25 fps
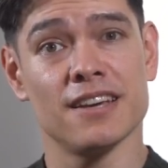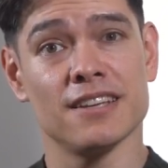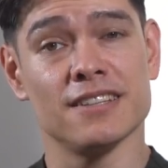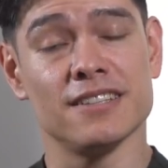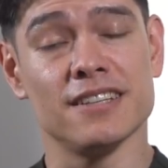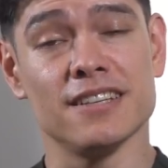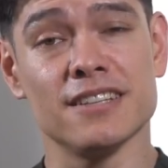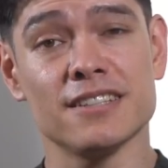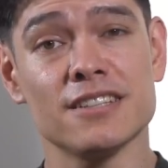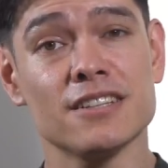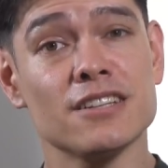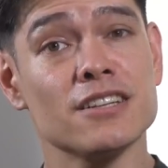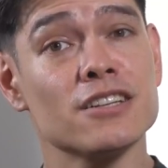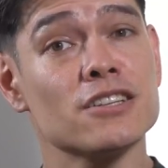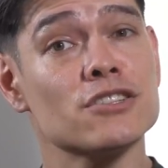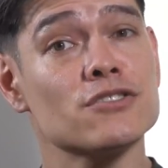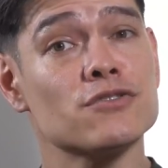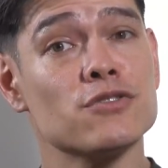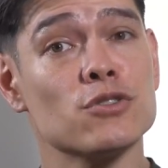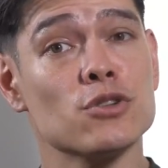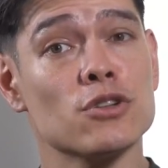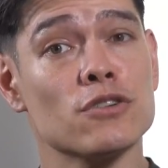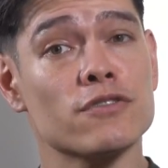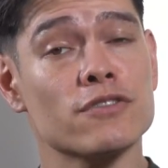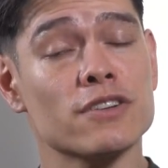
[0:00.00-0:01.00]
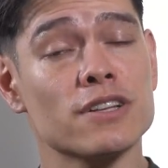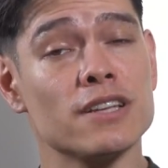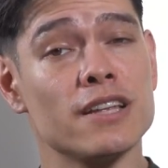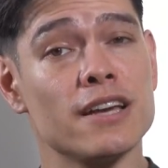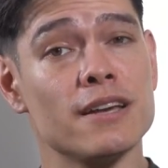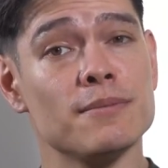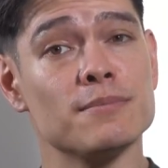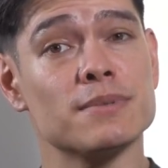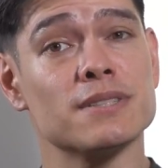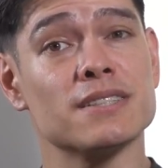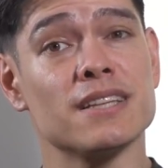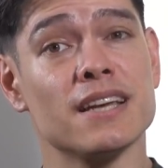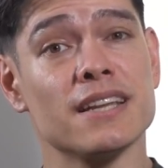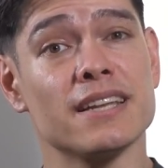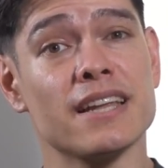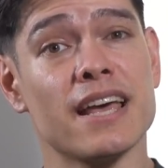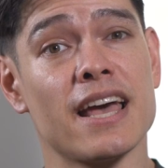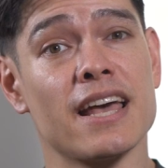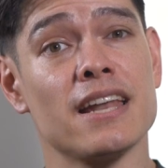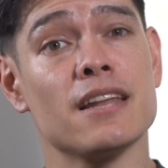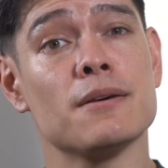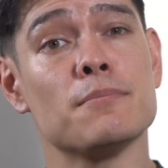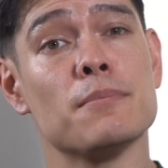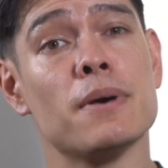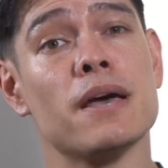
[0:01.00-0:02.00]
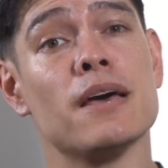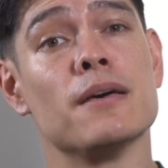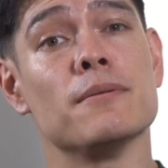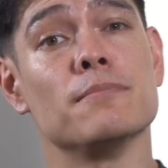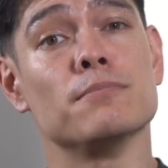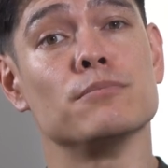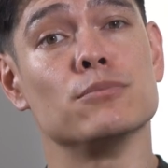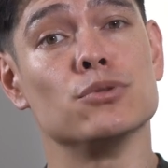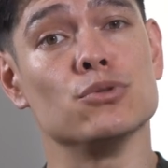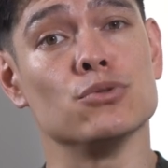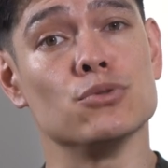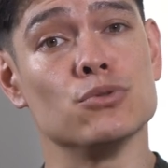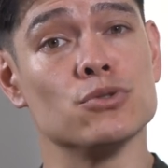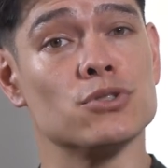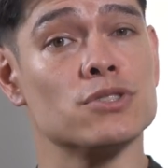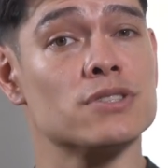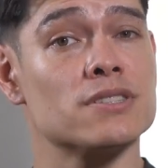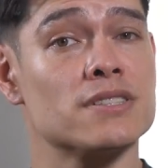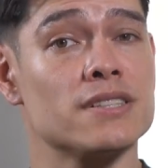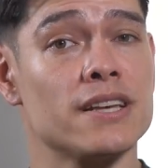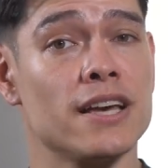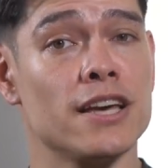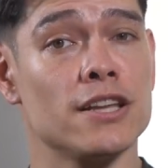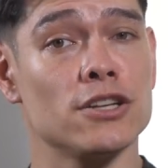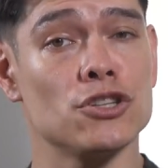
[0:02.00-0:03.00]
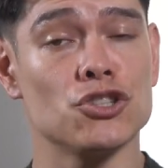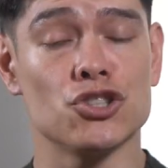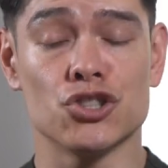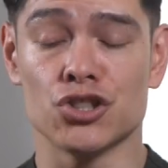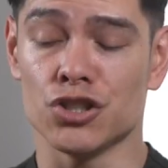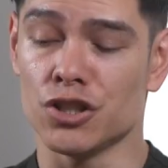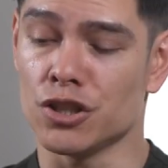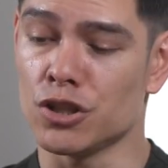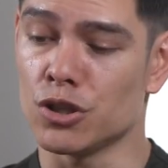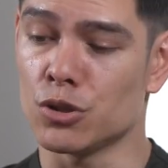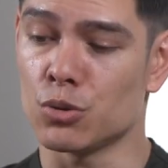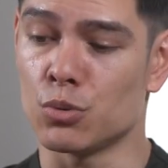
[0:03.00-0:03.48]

The internet is full of claims that NMN boosts energy,